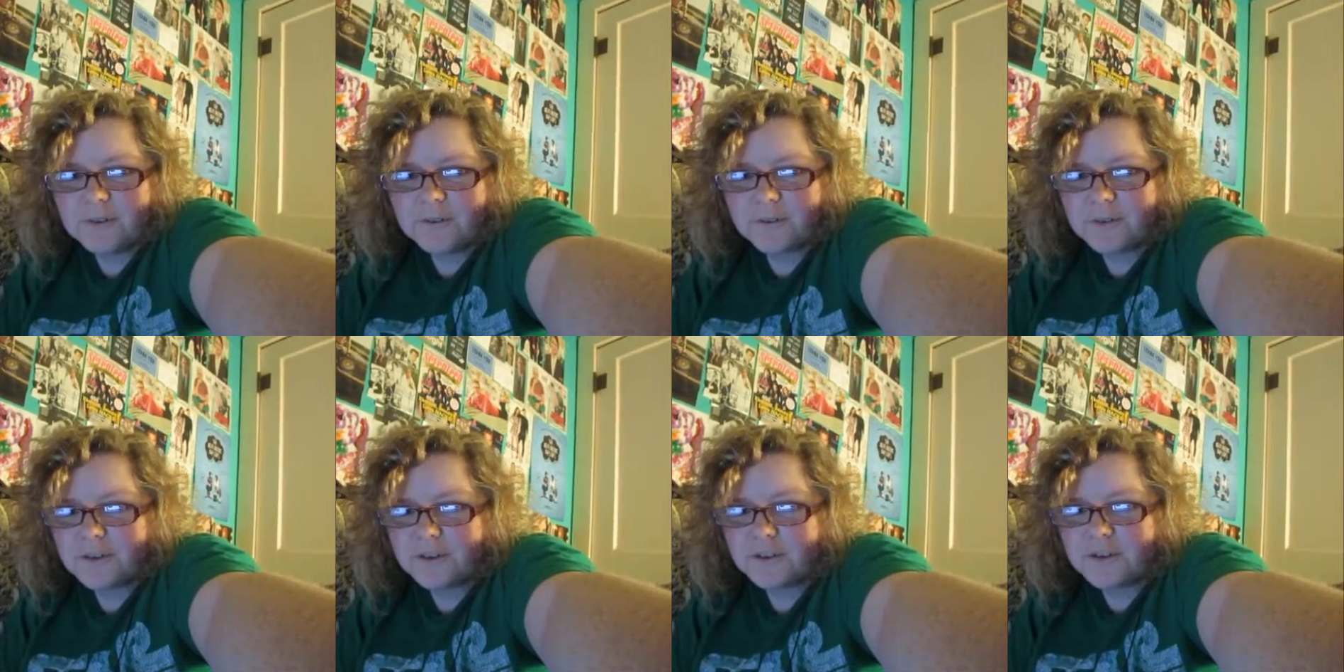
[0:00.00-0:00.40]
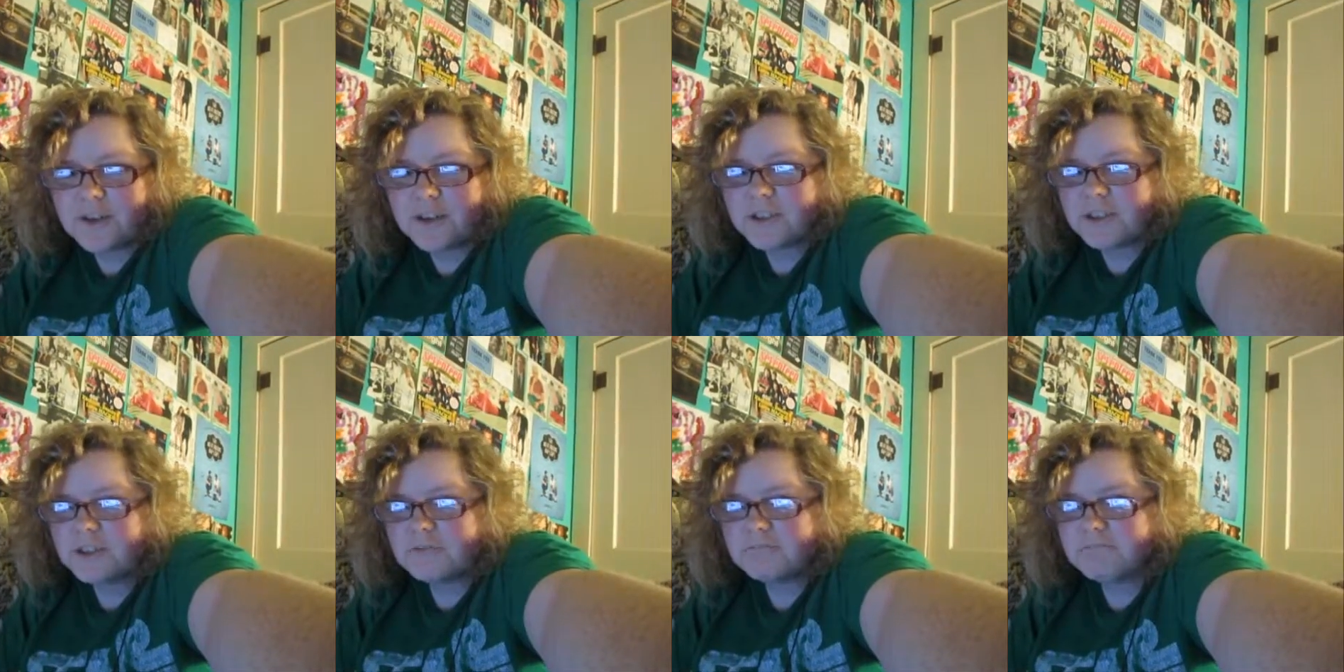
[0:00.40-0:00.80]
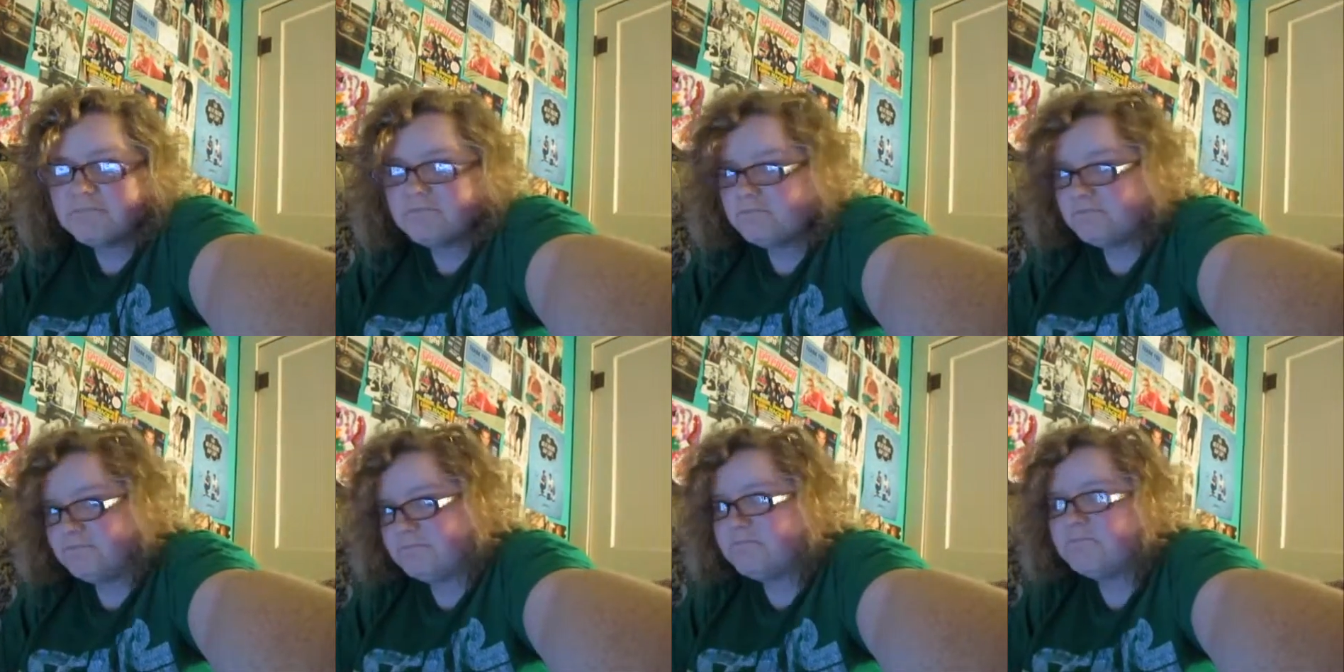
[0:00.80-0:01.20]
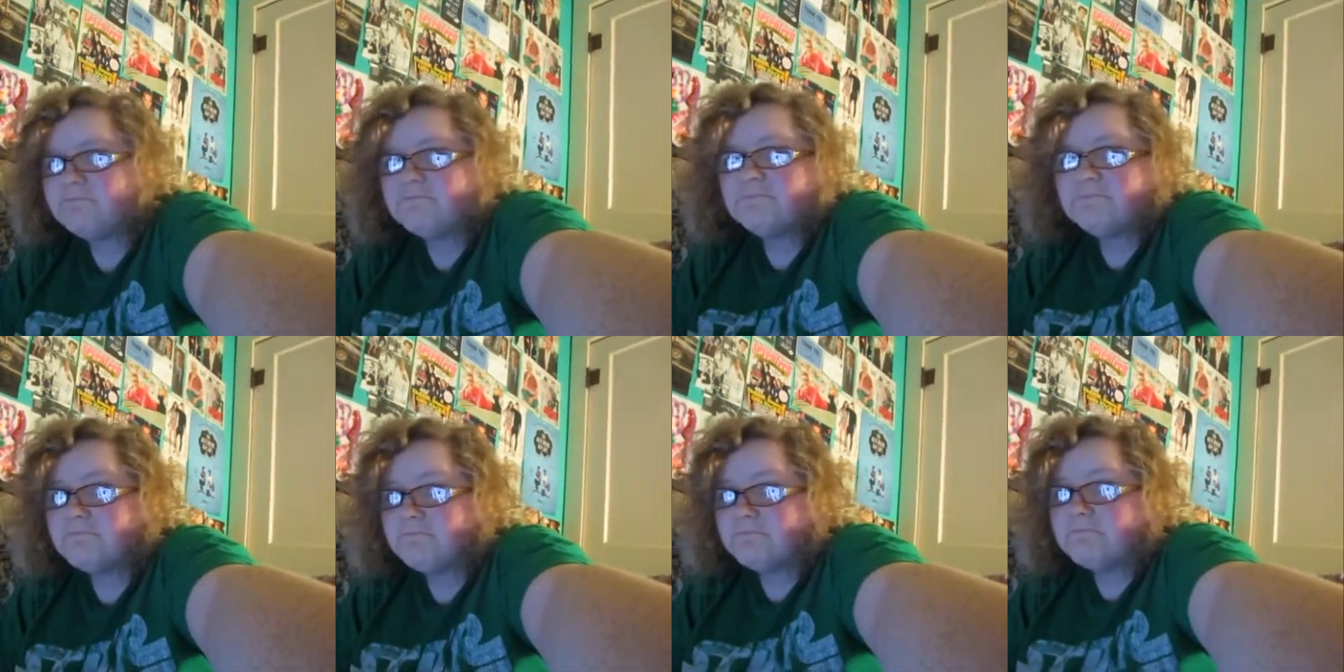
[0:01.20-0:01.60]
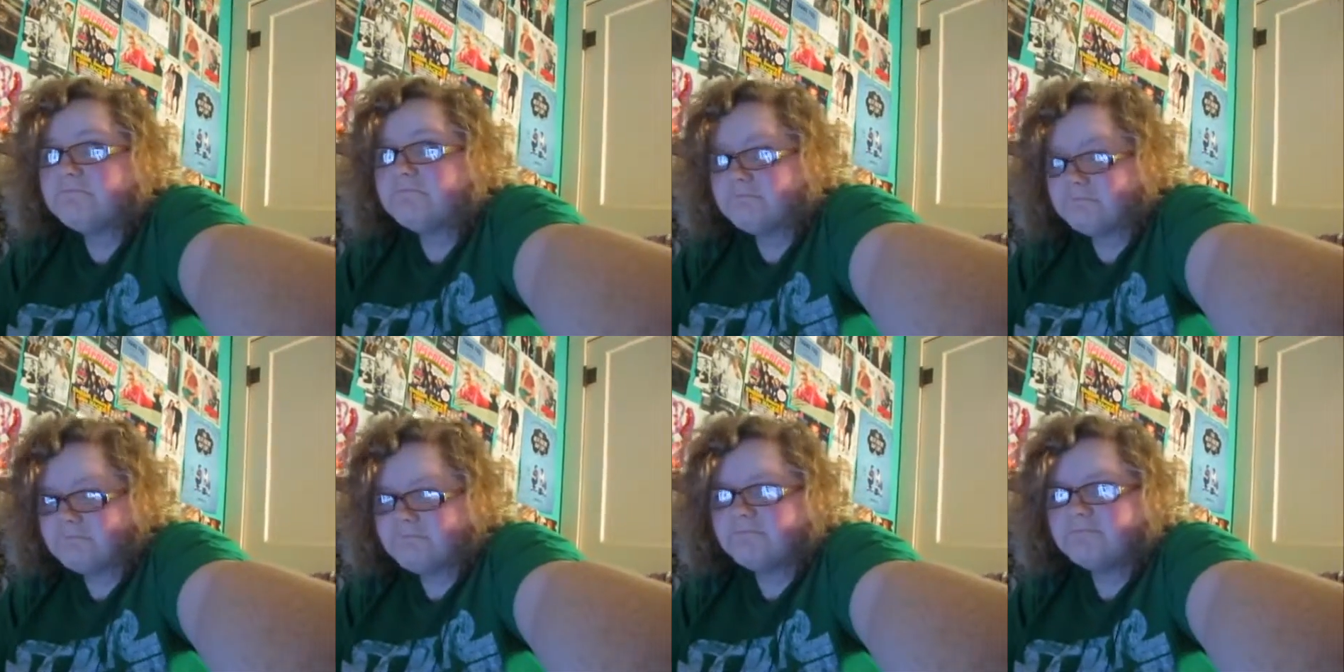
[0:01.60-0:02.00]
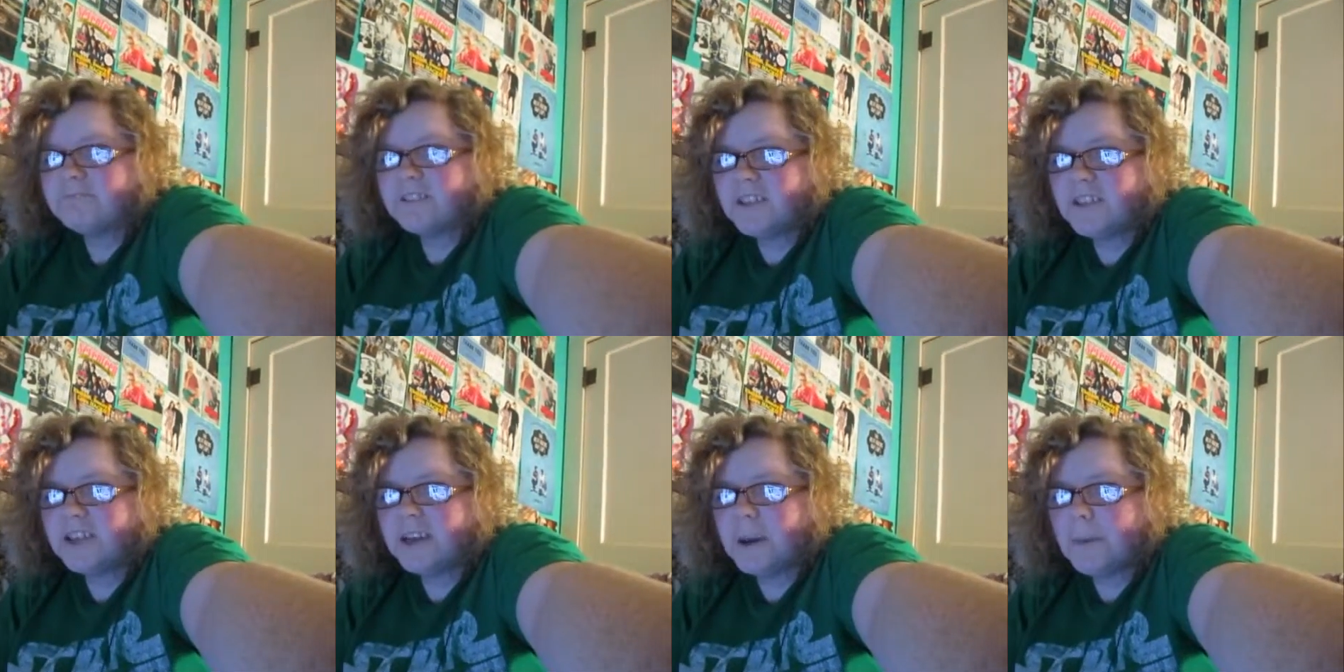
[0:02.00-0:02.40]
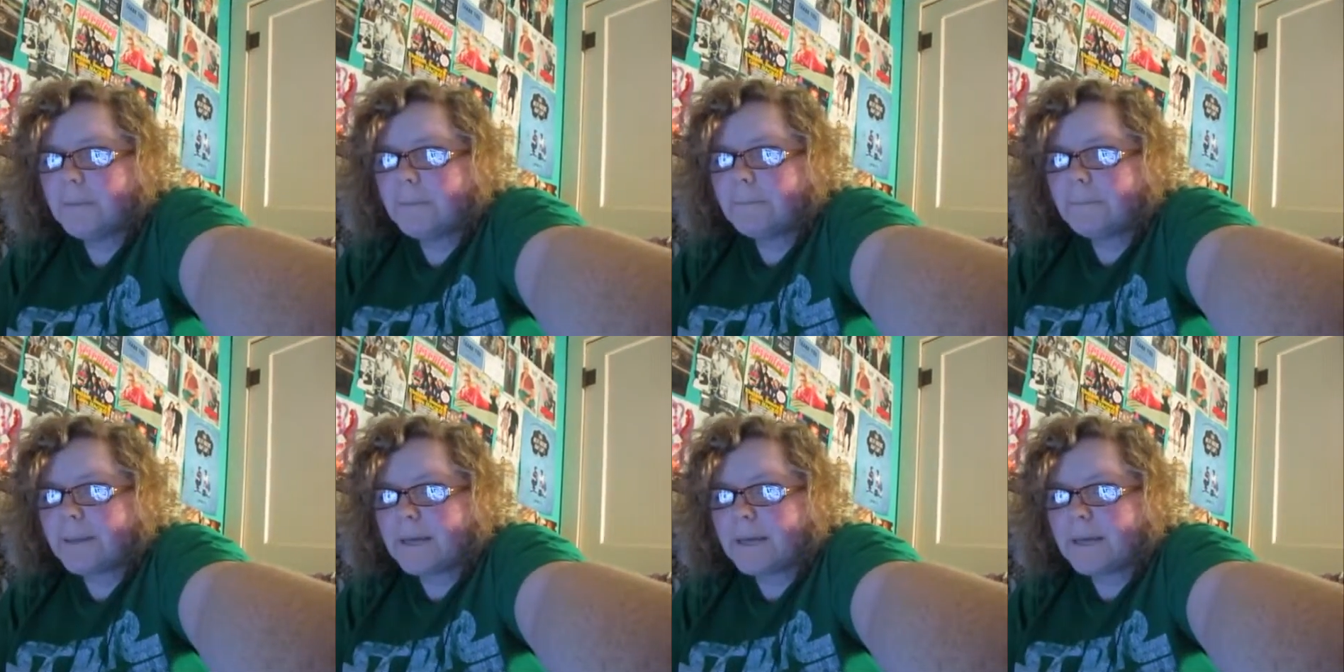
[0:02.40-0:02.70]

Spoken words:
of One Direction. Yep.